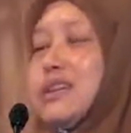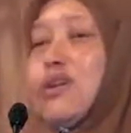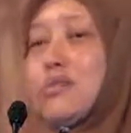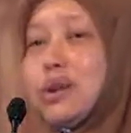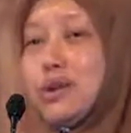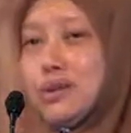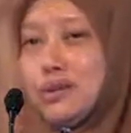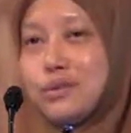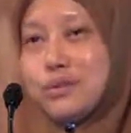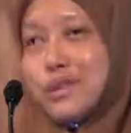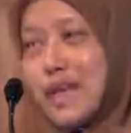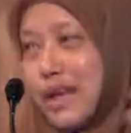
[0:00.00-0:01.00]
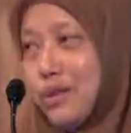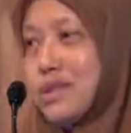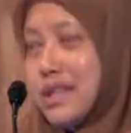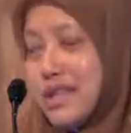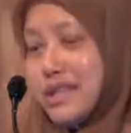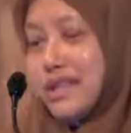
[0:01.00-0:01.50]
common law, the
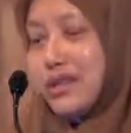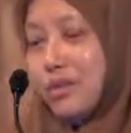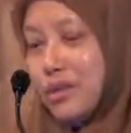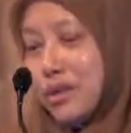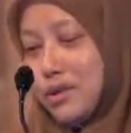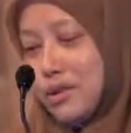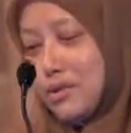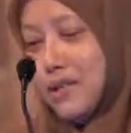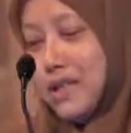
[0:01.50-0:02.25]
Anglo-Saxon common law.